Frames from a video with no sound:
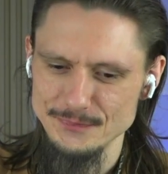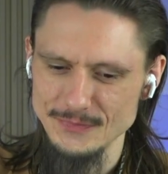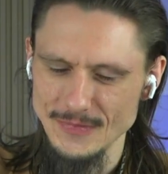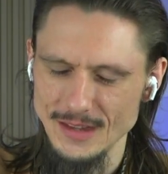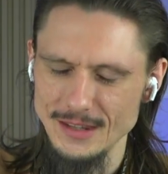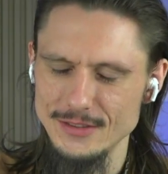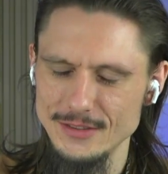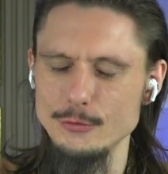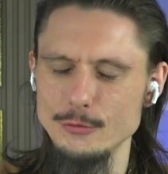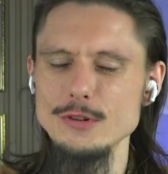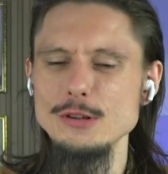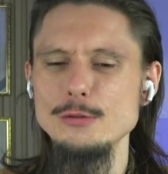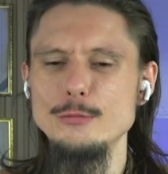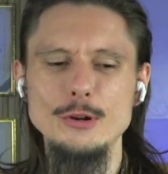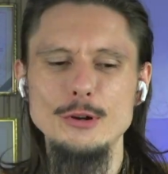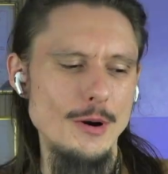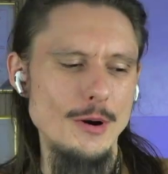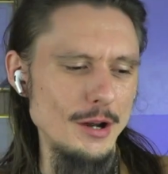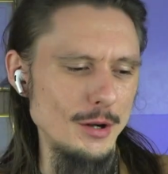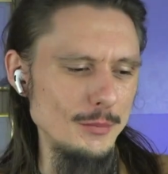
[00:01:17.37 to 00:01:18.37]
the real
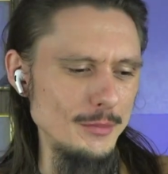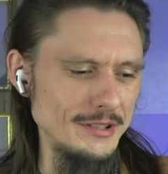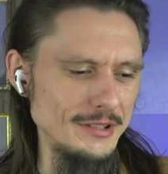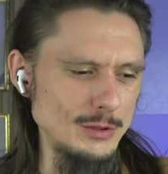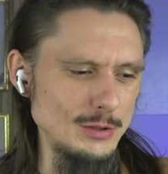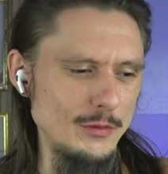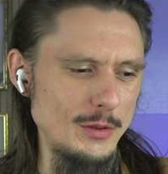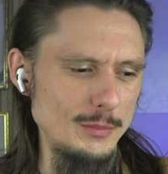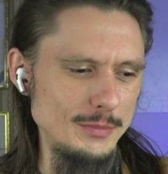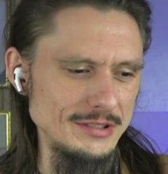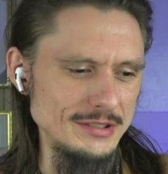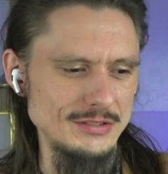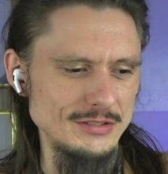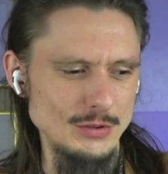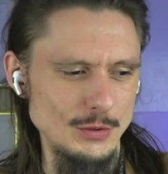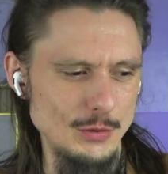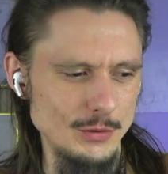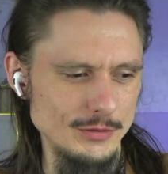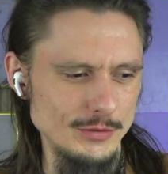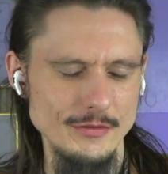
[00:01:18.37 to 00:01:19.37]
requirements of the business
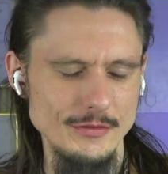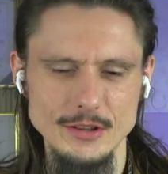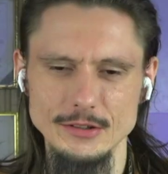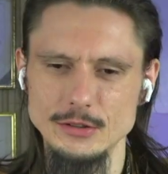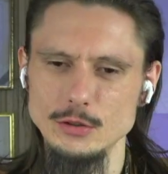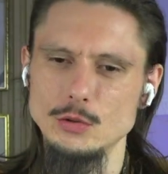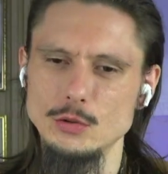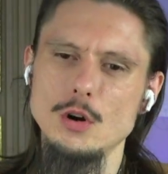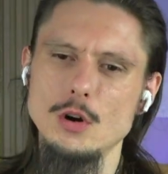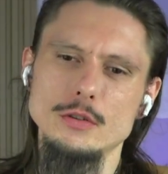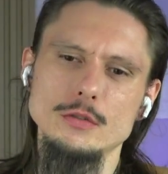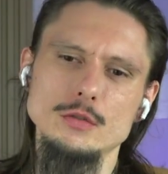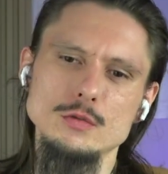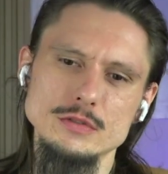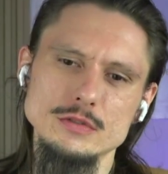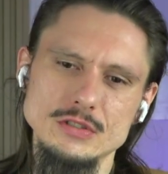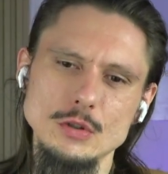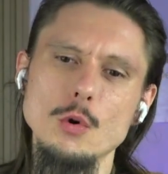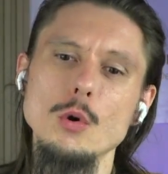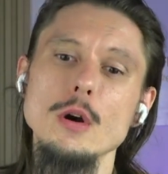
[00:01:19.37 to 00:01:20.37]
owner that you're talking to.
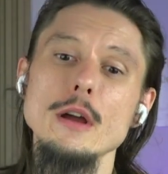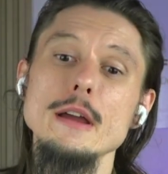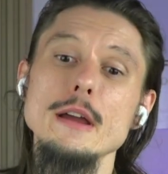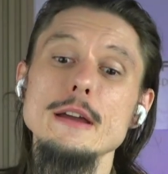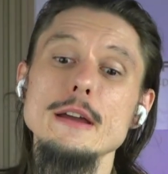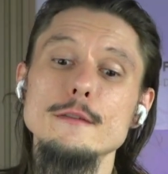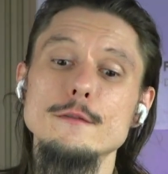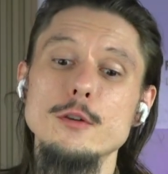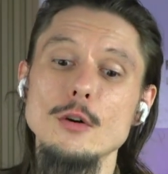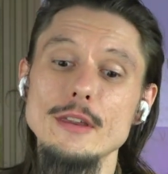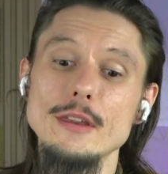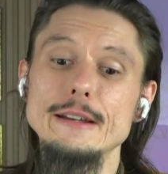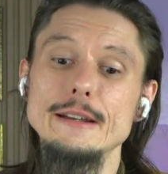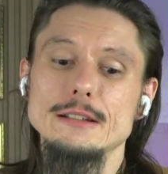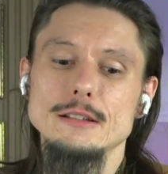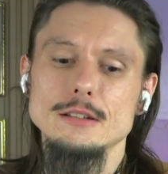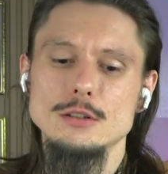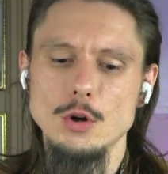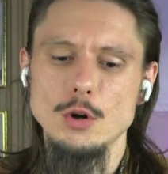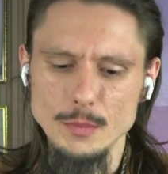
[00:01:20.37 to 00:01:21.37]
So for
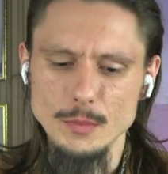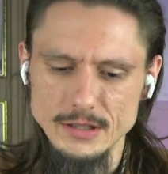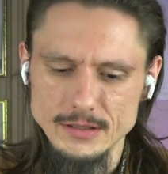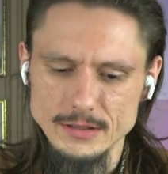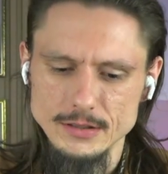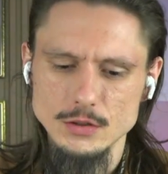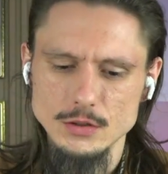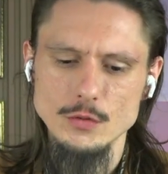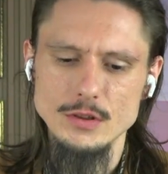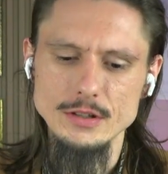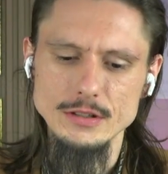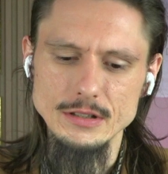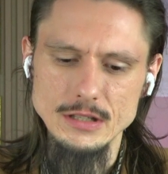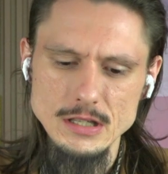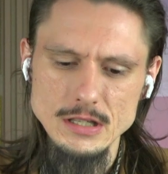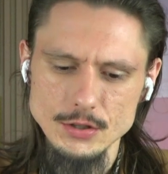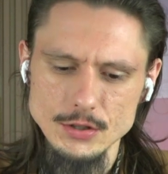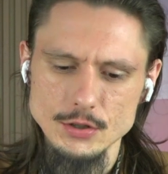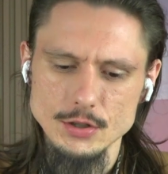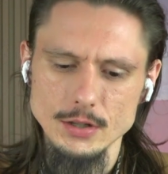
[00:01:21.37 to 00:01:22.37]
that, commit to the
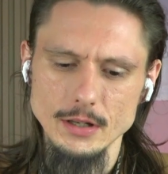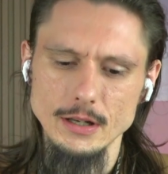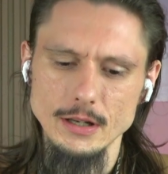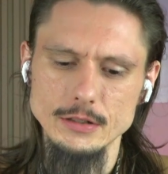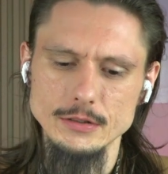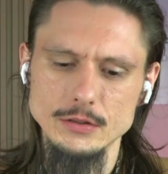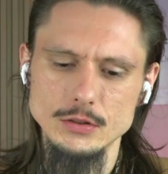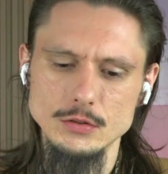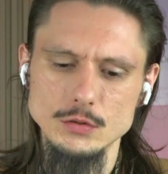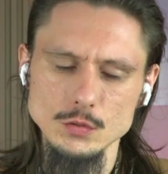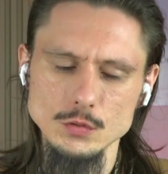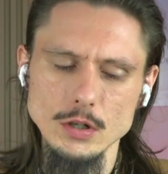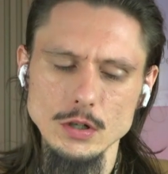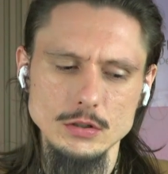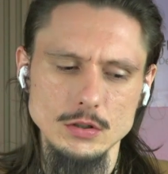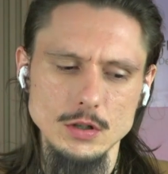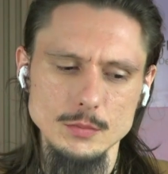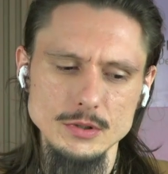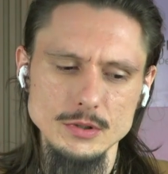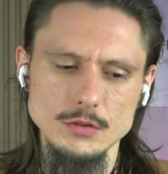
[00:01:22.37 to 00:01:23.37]
niche and do not
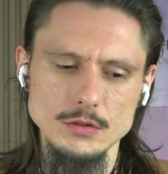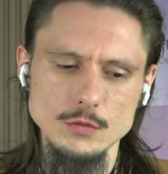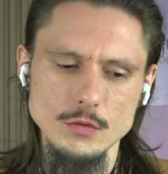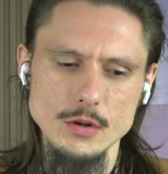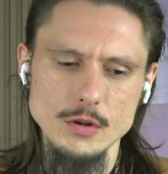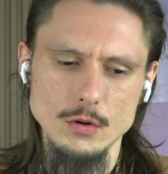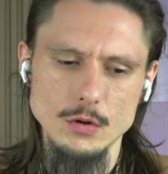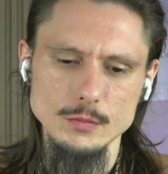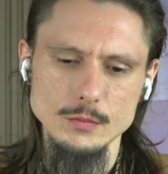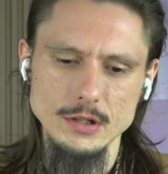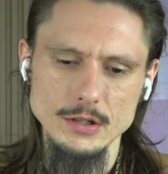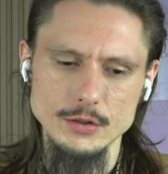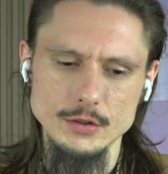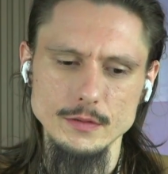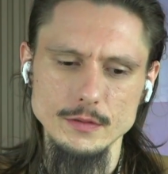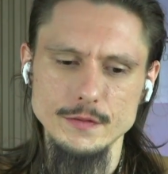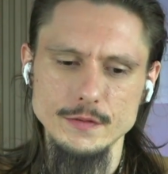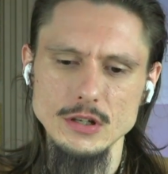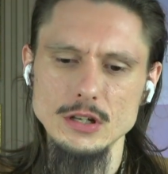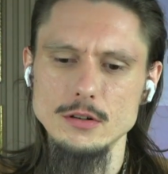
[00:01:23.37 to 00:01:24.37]
commit to the automation.
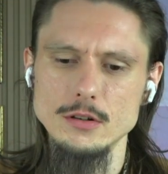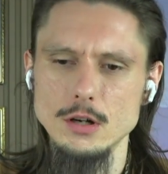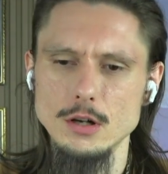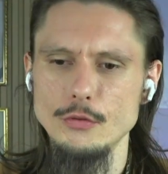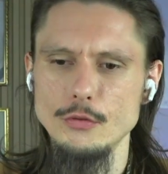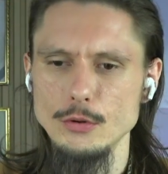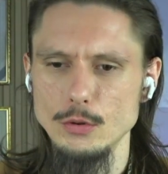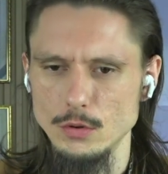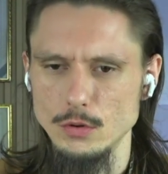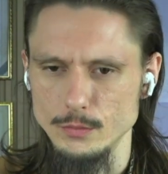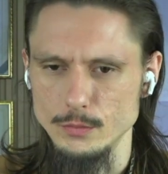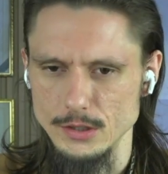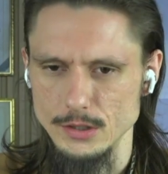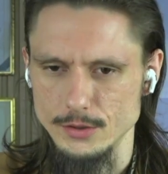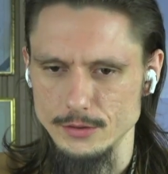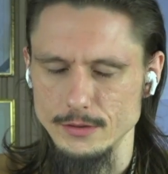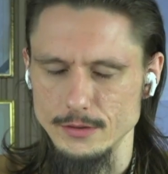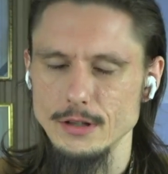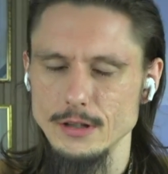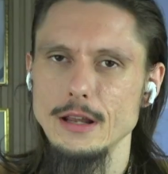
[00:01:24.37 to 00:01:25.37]
Figure out the
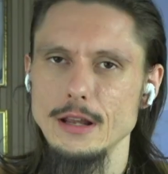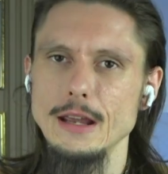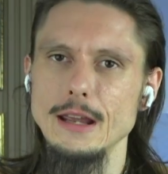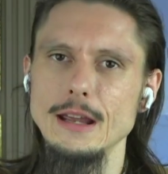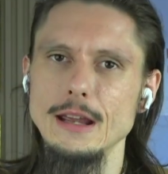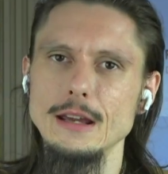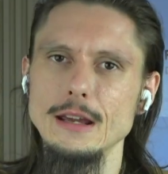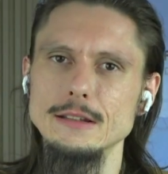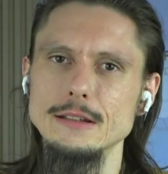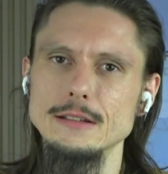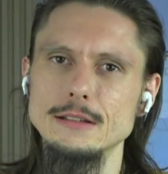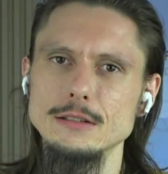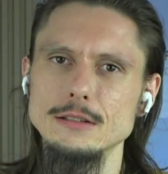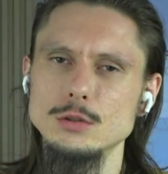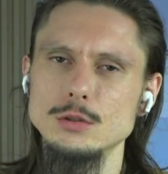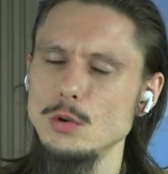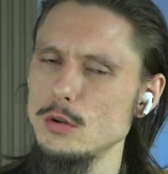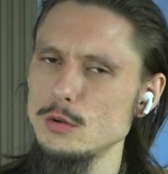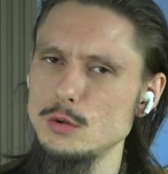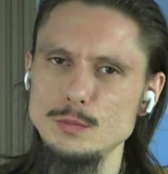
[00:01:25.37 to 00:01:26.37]
automation and
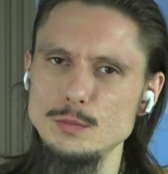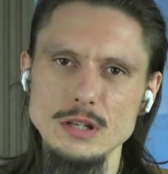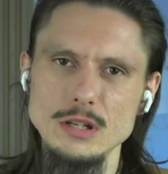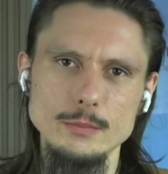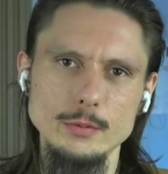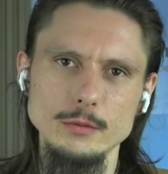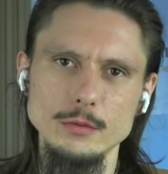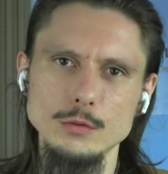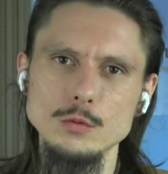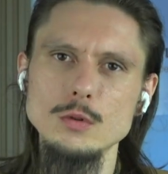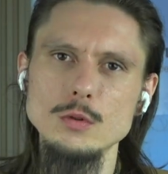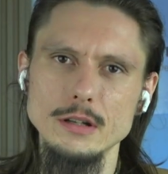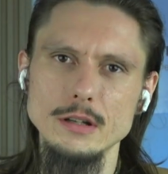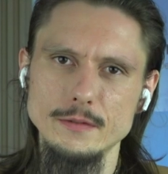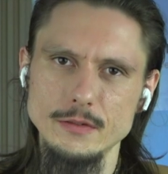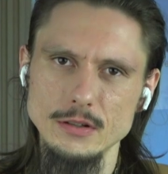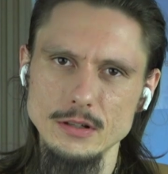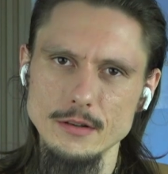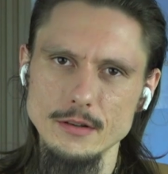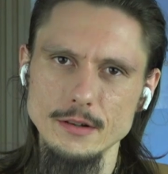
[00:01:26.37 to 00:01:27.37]
talk to people who can
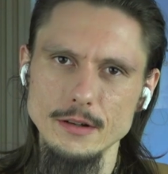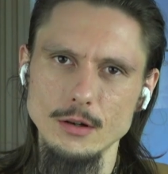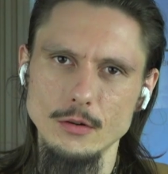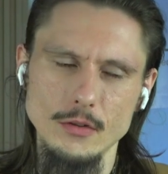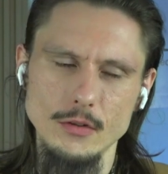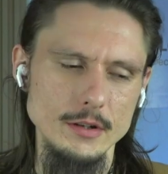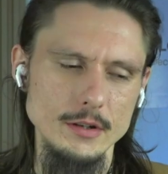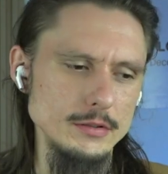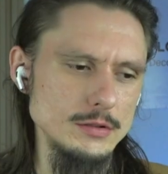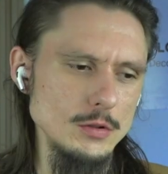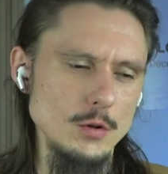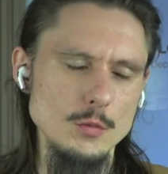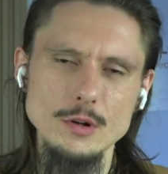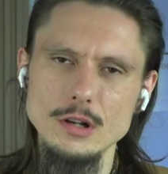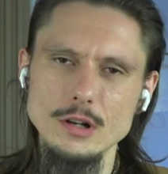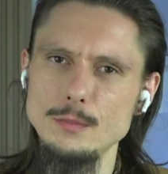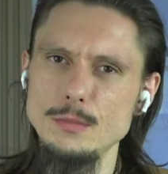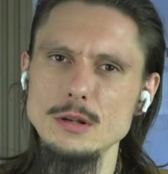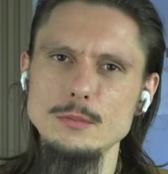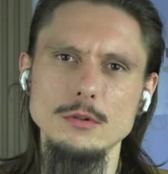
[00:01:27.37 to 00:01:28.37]
figure that out. There are so
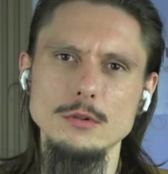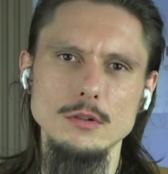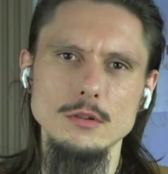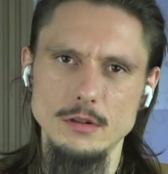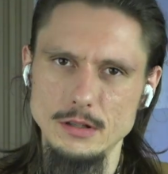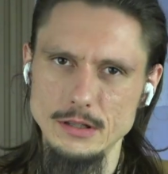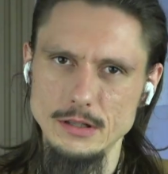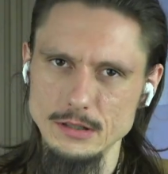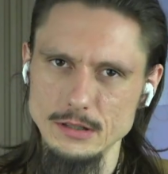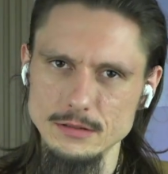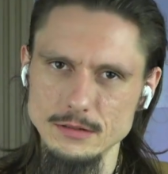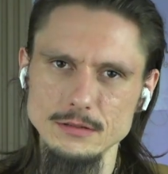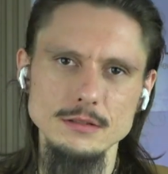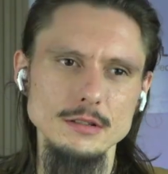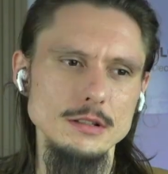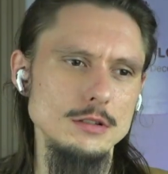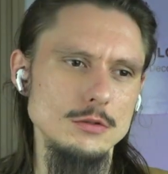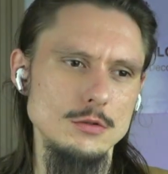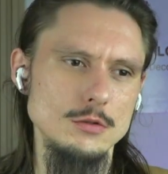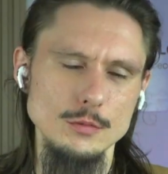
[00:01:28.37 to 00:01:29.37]
many people on
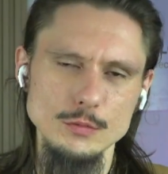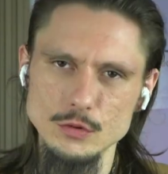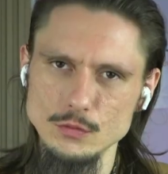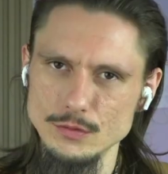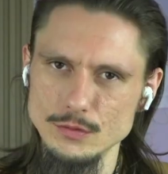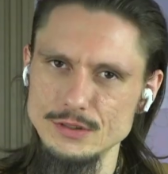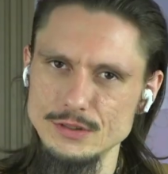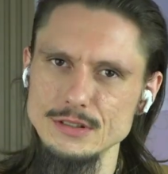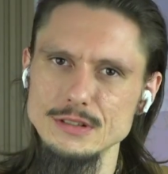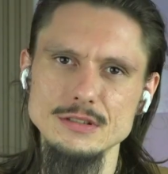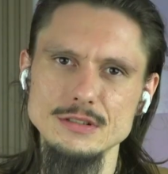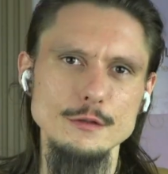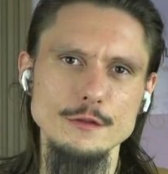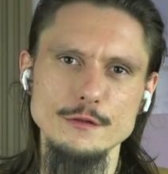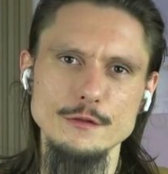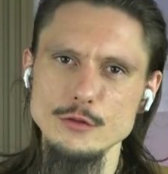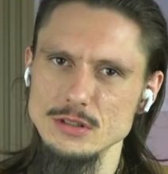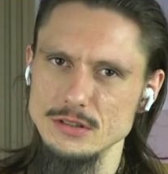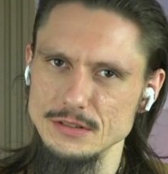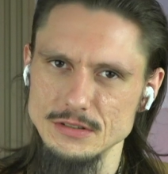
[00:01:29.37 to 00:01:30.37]
LinkedIn, in communities, in
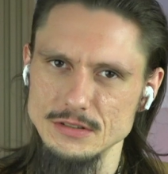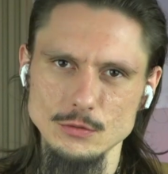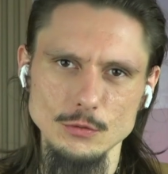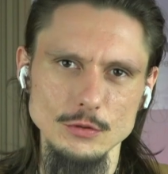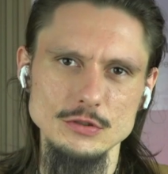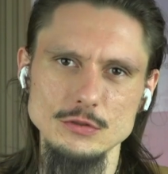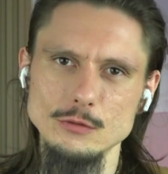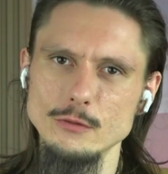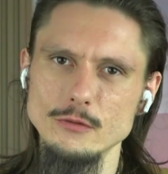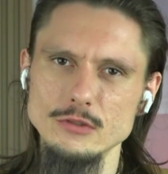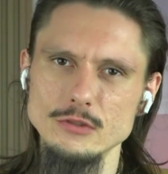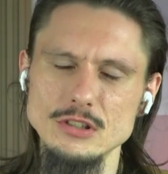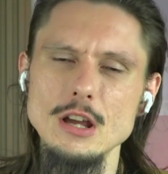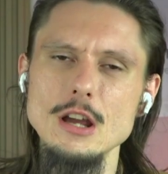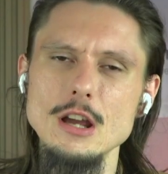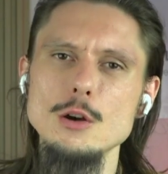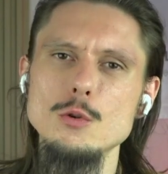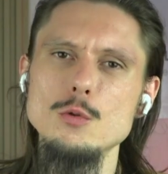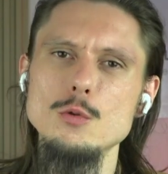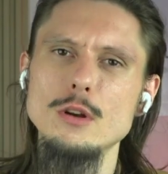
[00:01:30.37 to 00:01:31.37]
free Discord servers
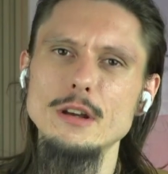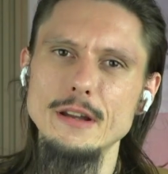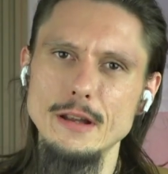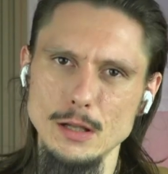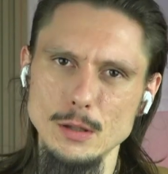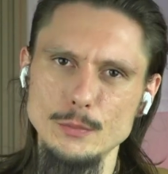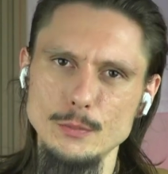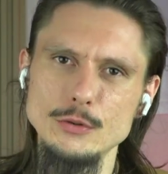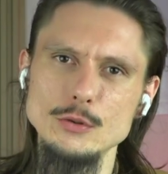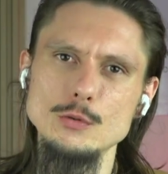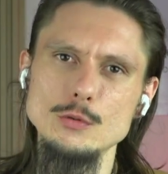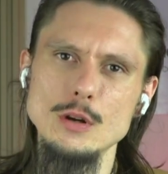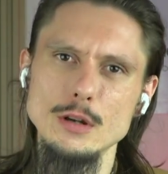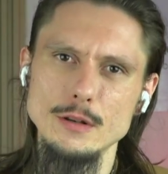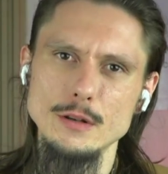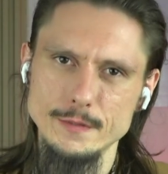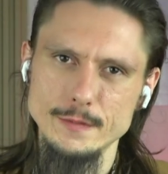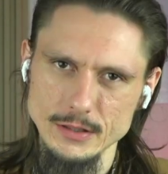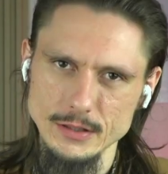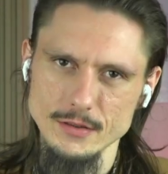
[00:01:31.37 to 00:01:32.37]
who can help you
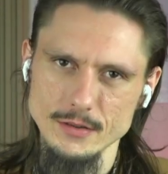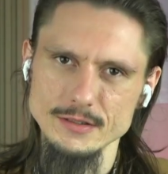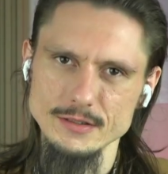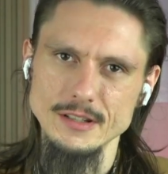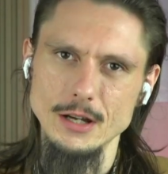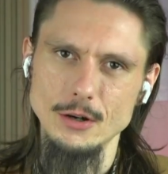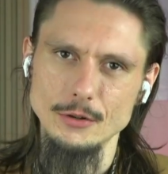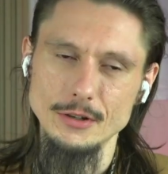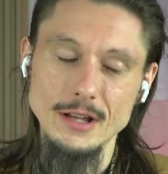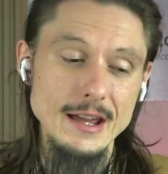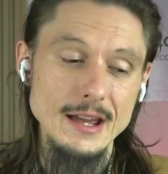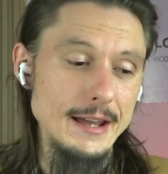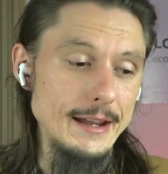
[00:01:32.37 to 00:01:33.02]
figure this out.